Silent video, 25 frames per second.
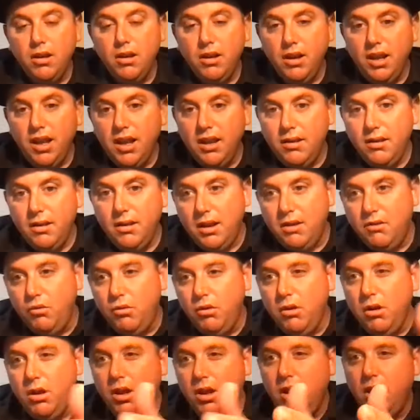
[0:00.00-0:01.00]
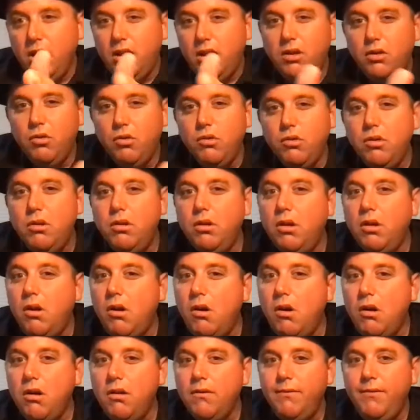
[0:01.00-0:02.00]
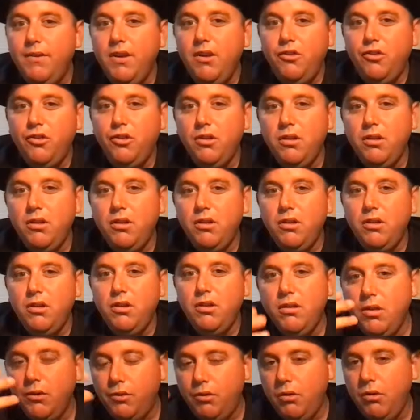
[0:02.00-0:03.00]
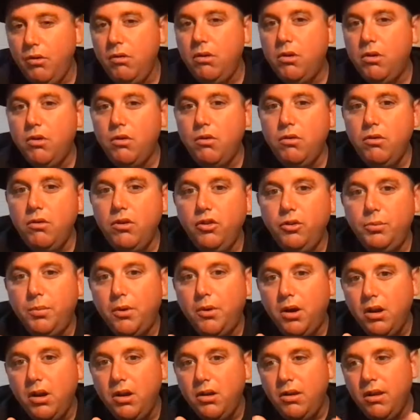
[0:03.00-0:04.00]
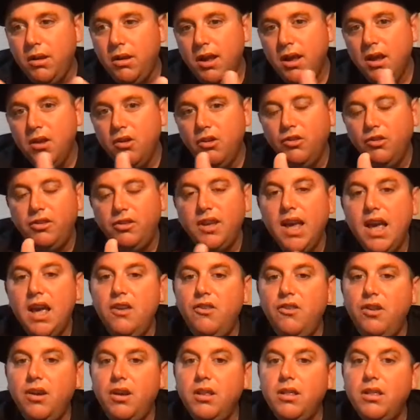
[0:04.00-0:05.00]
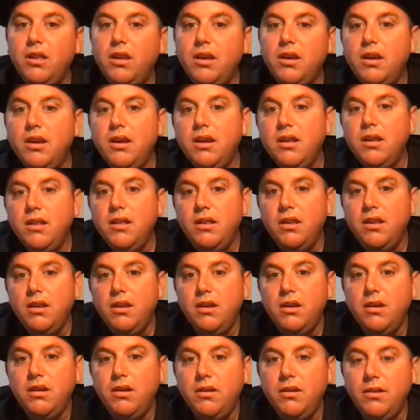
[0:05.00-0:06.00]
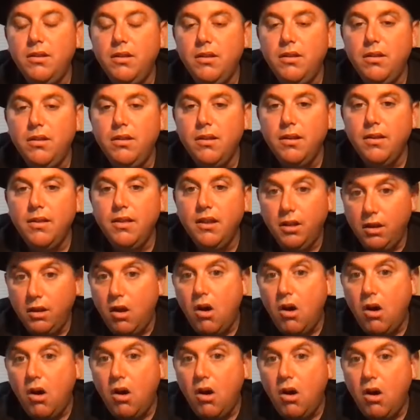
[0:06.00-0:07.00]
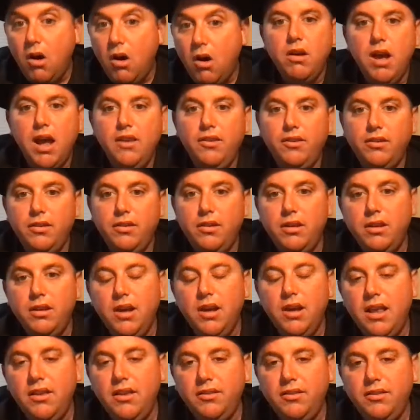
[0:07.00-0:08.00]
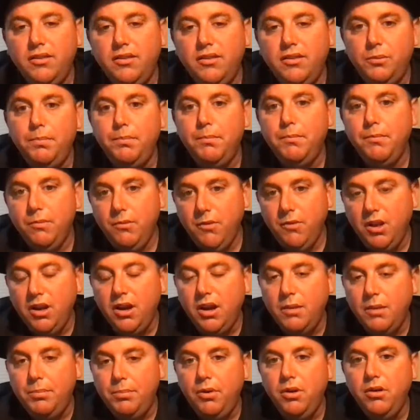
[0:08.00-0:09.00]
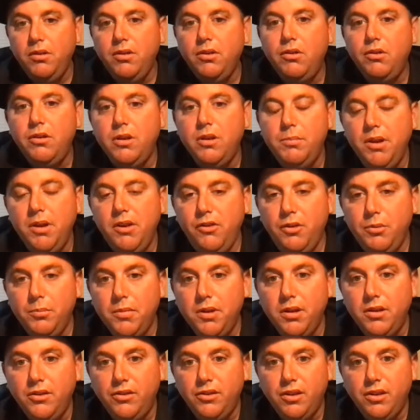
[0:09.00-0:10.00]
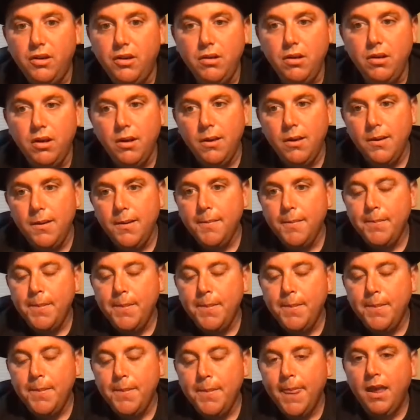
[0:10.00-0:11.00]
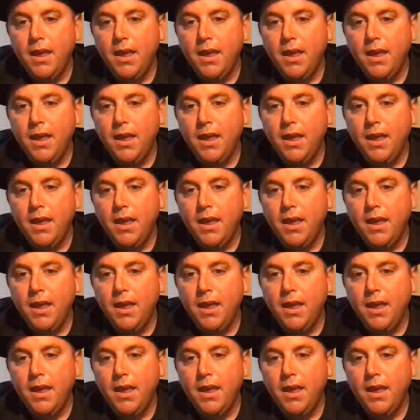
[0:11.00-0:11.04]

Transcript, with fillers: You can get a really good long vision through corners by just gauging the the the line as a, as it's, you know, printed on the bitumen. So mm.